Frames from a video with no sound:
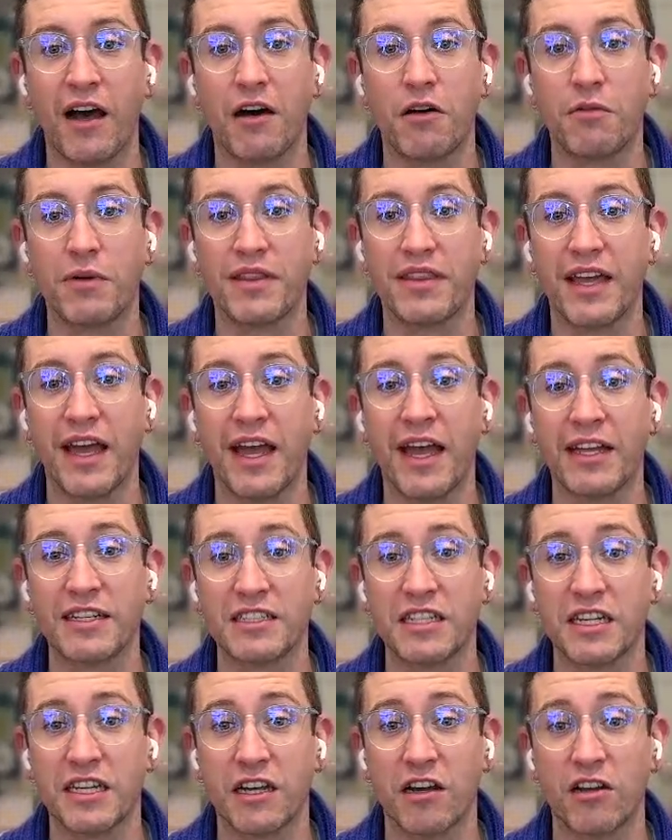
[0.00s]
with
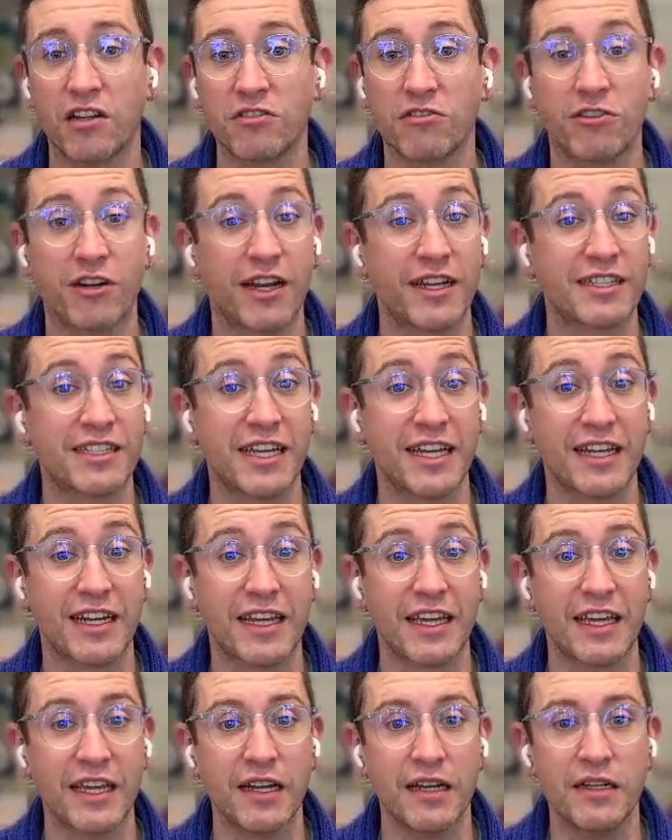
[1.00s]
Antigone or
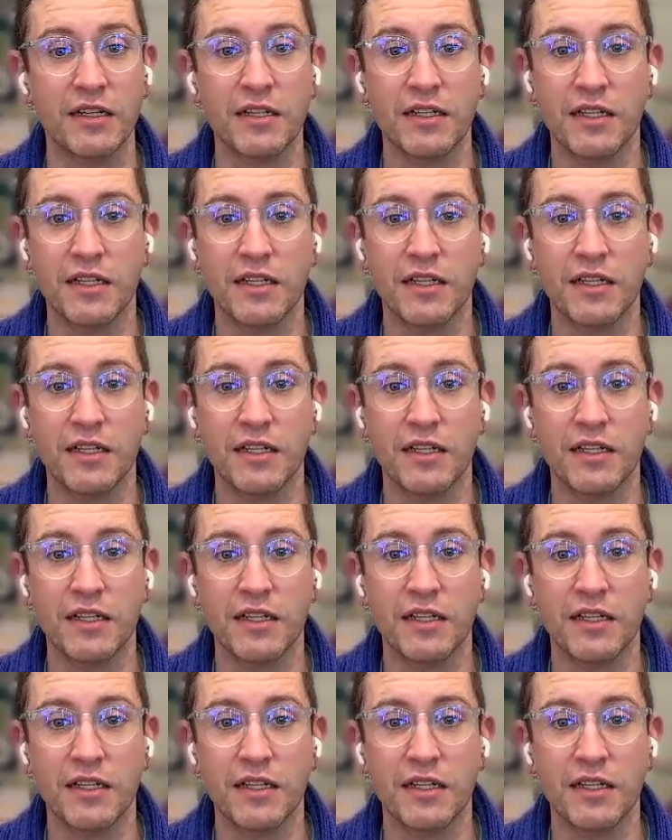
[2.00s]
Antigone,